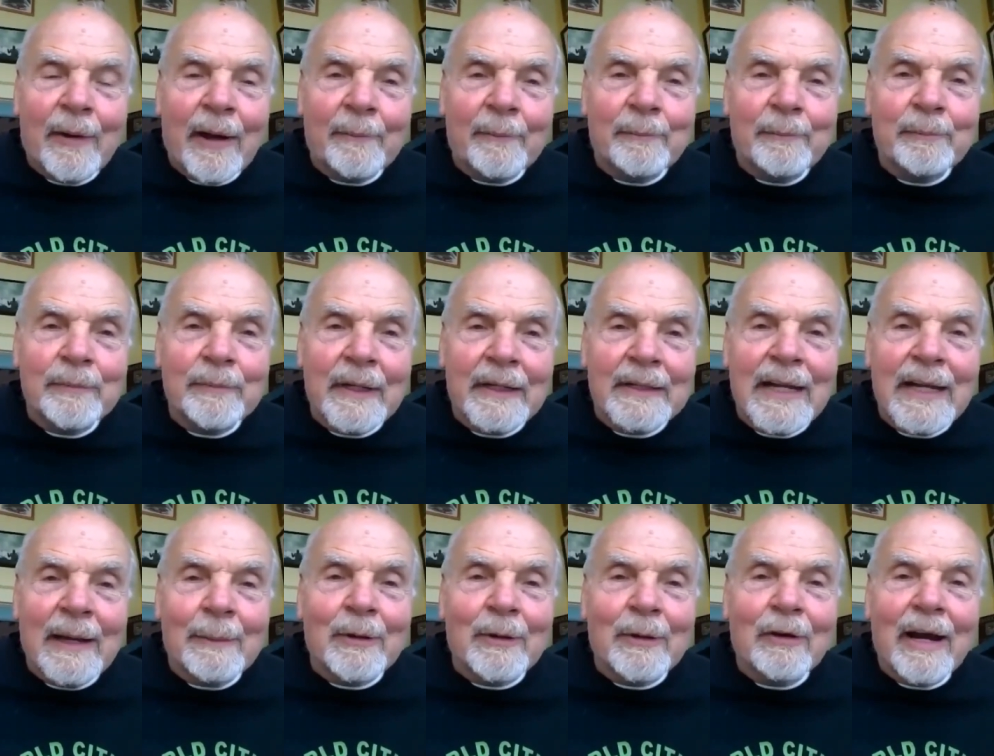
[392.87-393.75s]
a, a
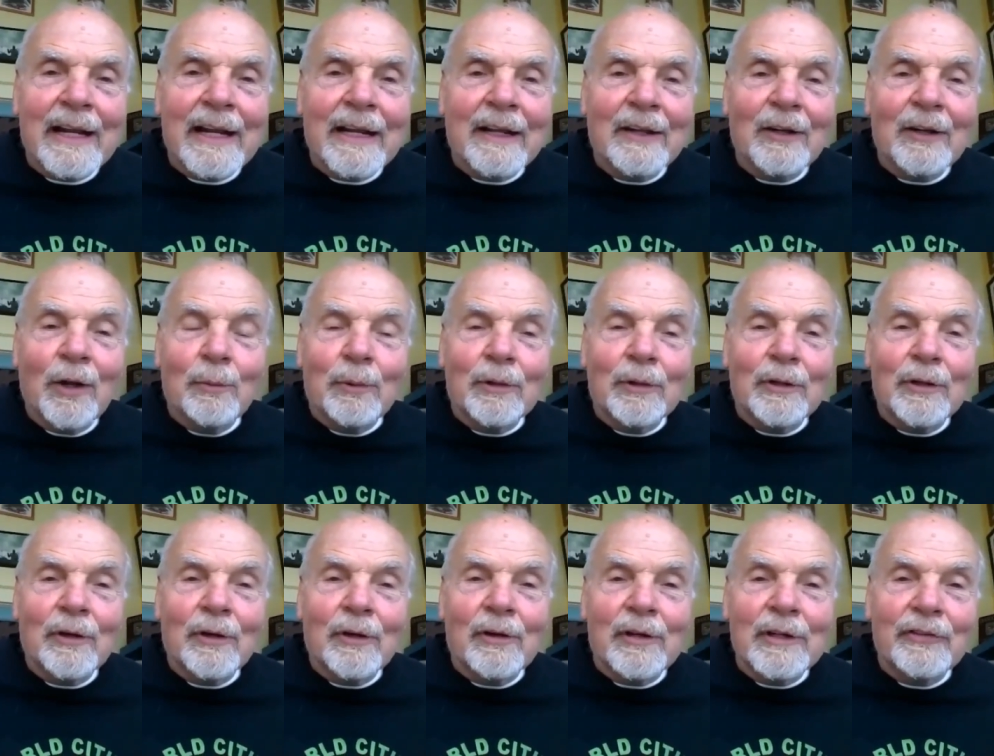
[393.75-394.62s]
democratic global
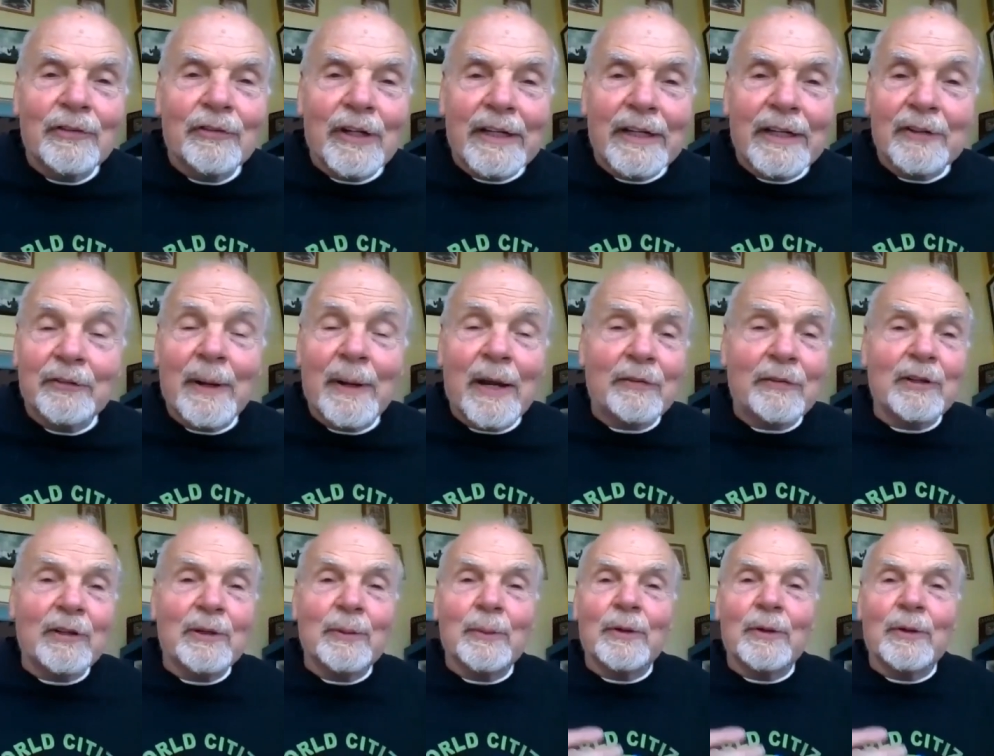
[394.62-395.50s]
currency,
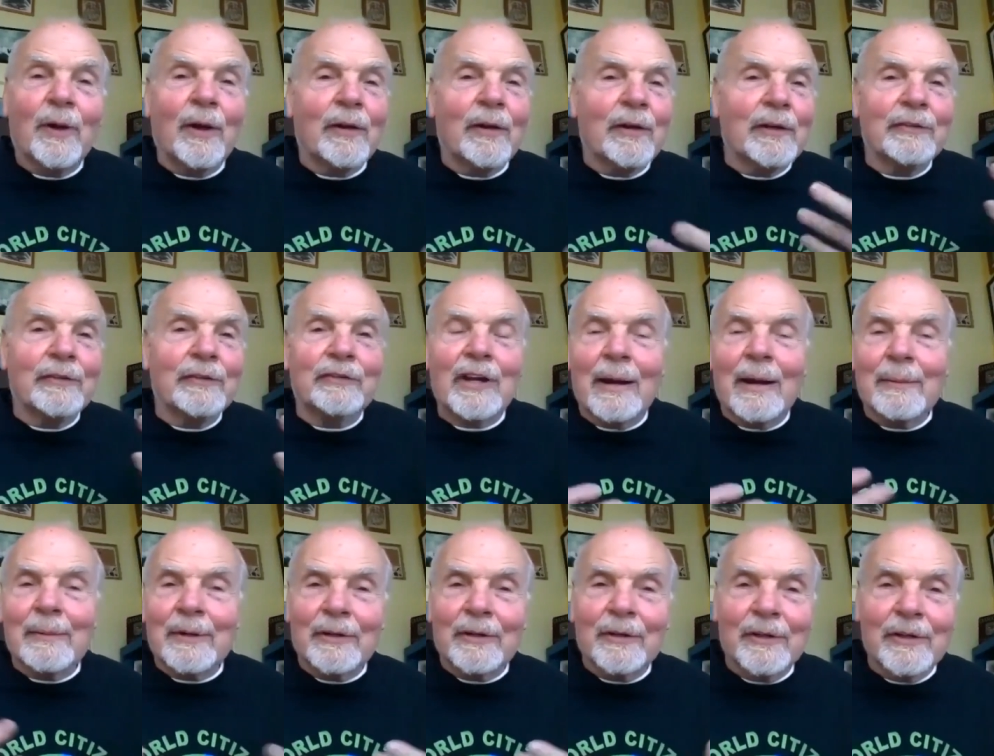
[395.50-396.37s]
especially with all the
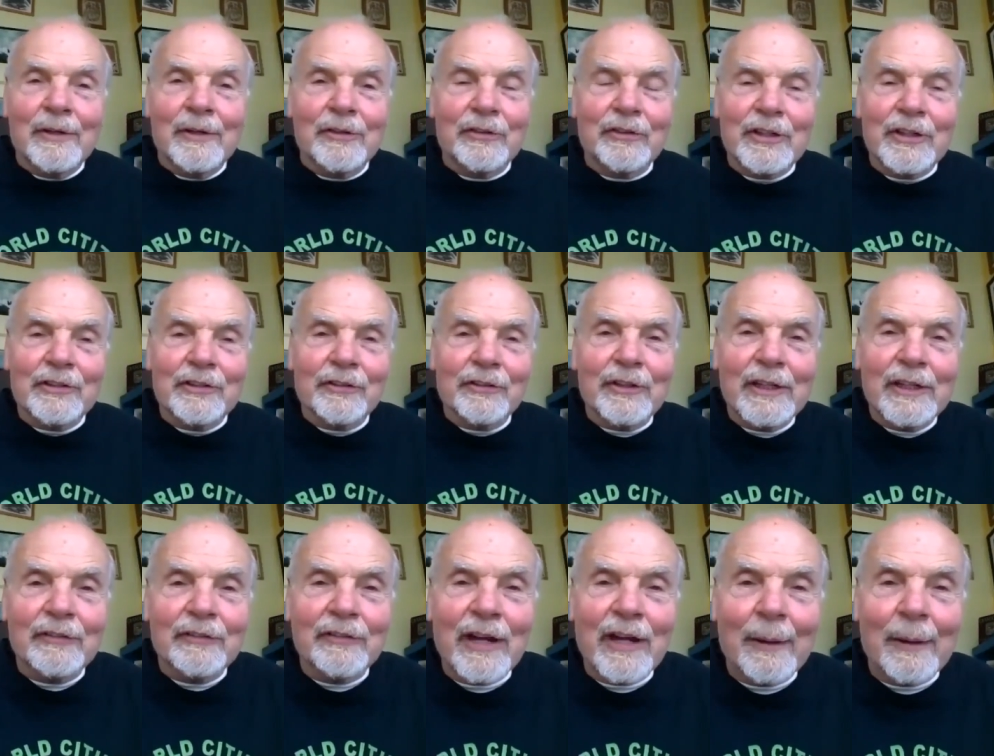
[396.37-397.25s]
cyber currencies and
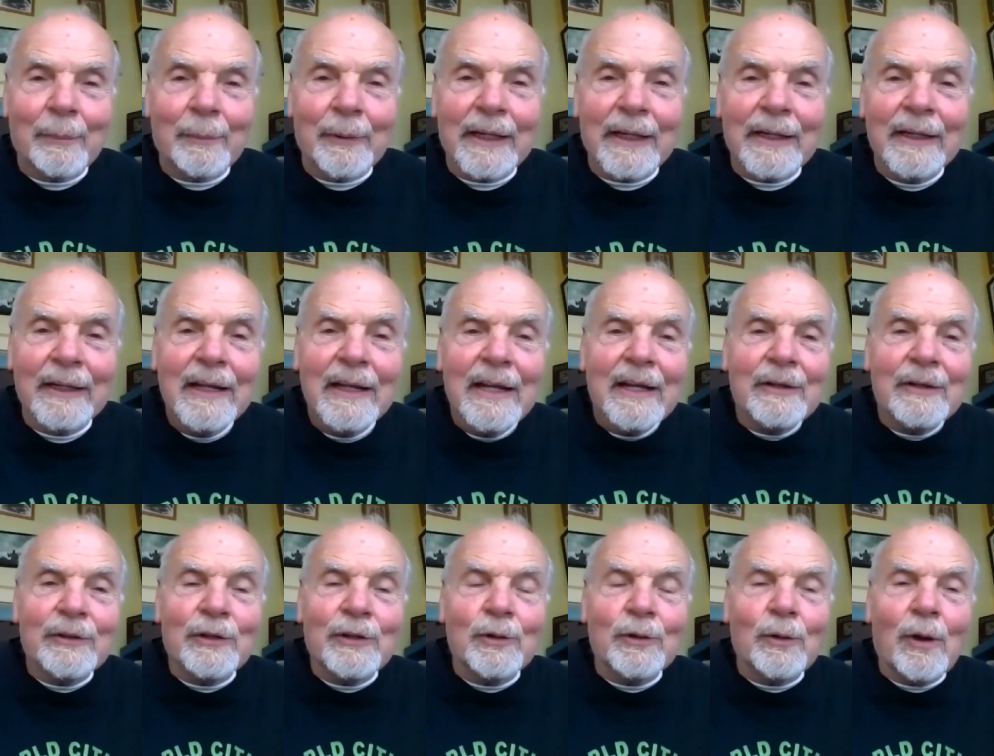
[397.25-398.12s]
things happening
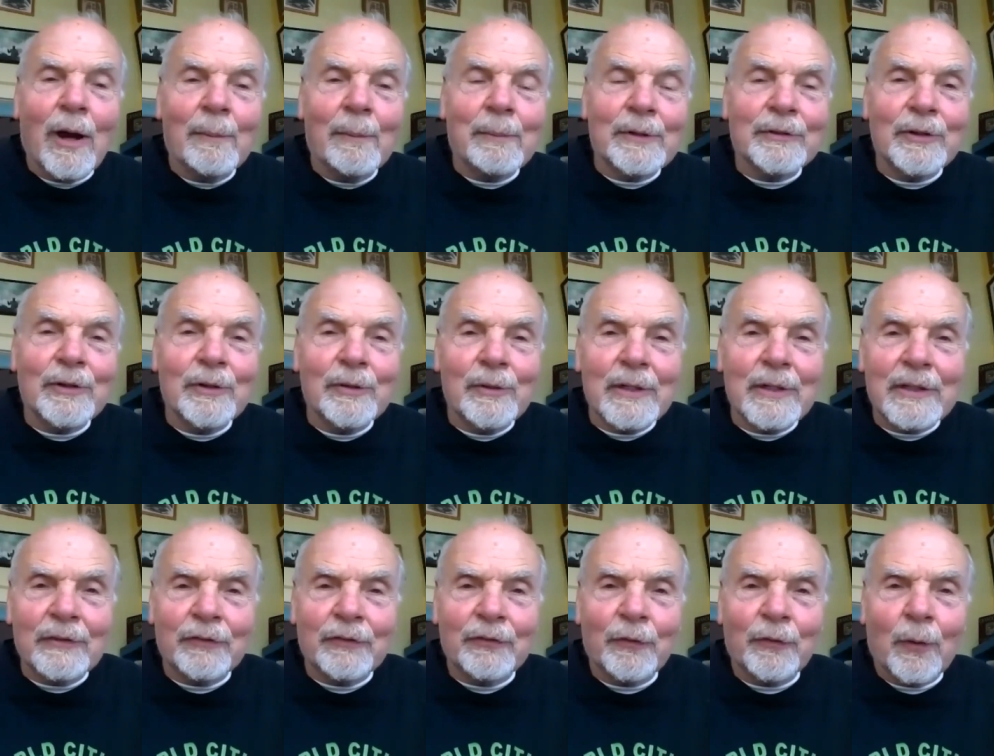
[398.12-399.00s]
new
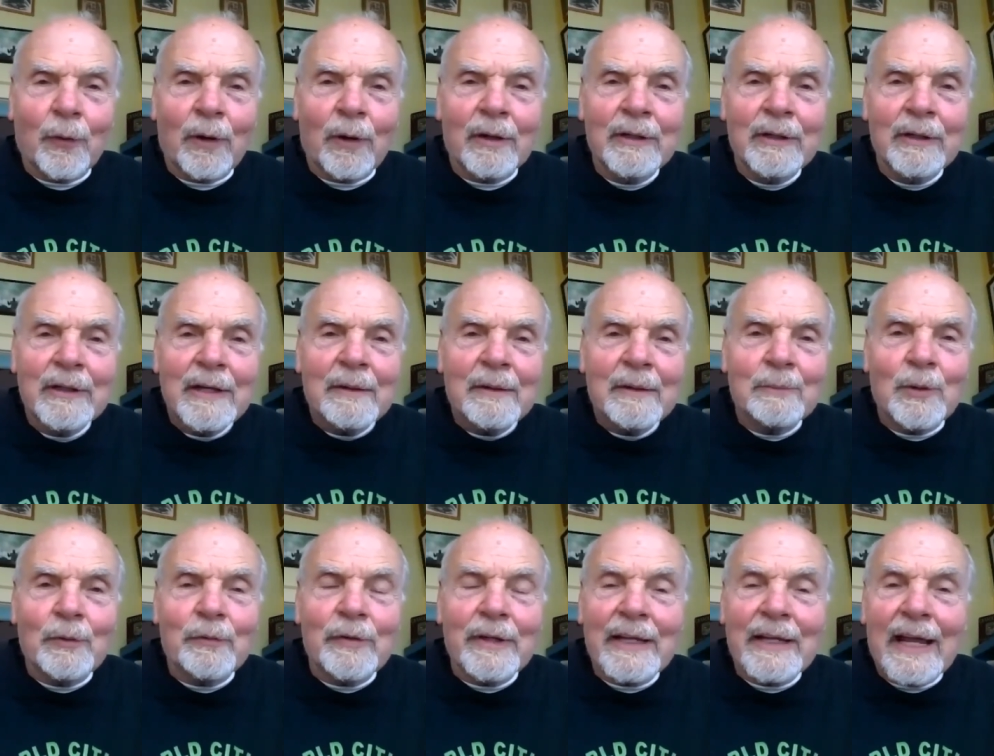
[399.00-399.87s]
opportunities for
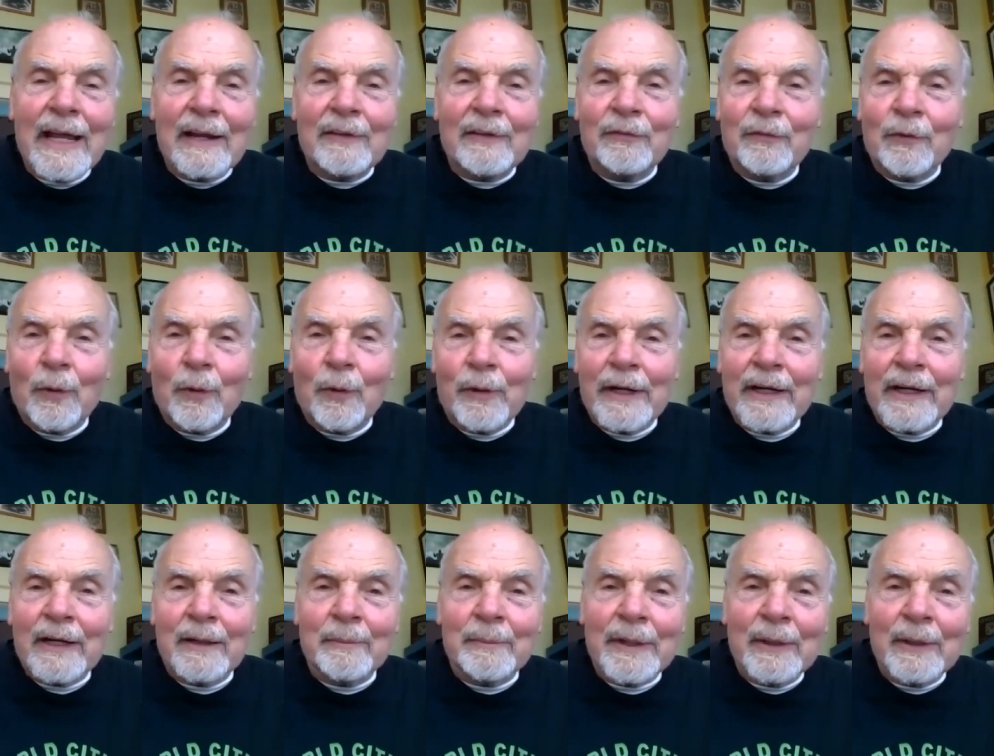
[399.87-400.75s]
moving that forward
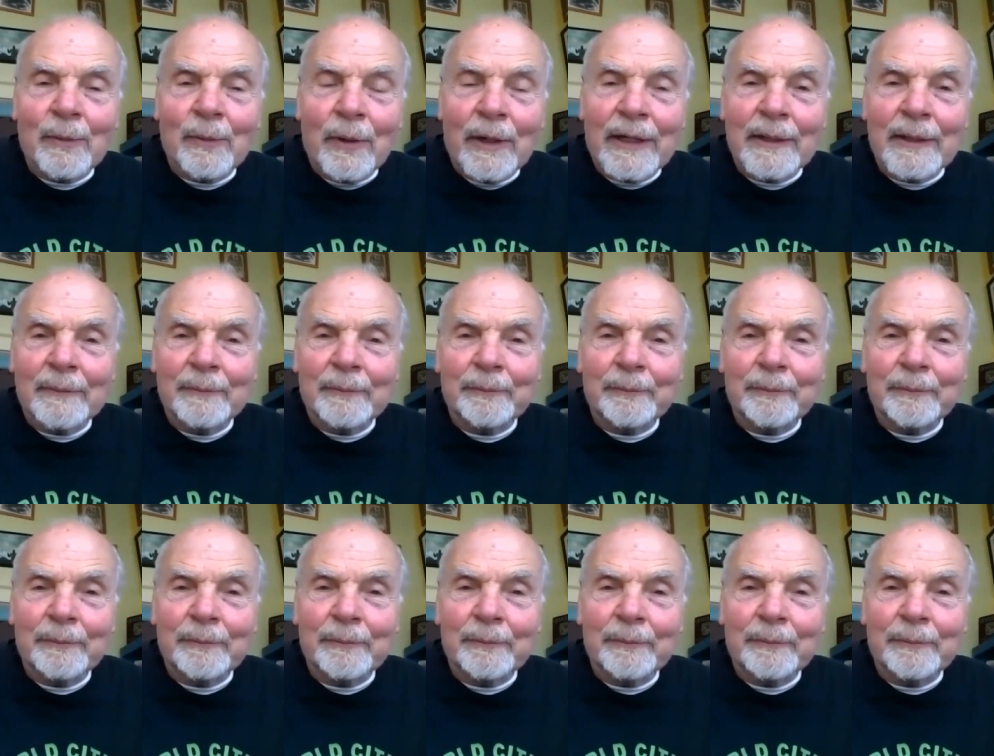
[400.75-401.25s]
in a big way.